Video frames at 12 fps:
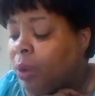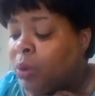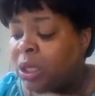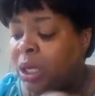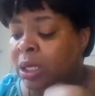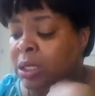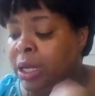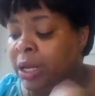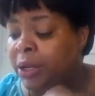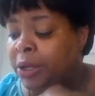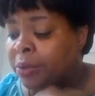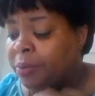Wish I can
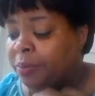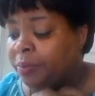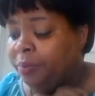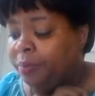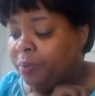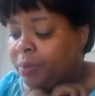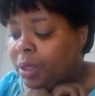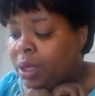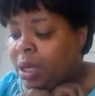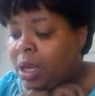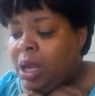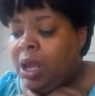tell you.
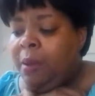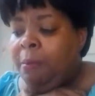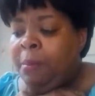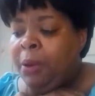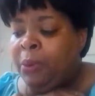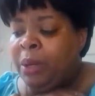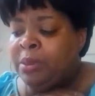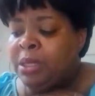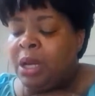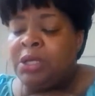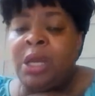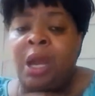But
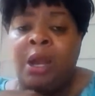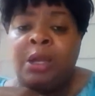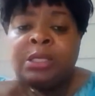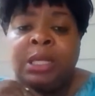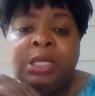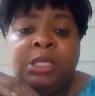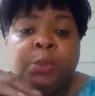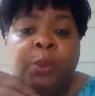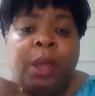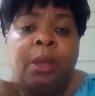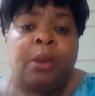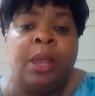Rebazar Tires gets
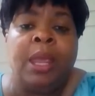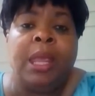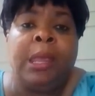around.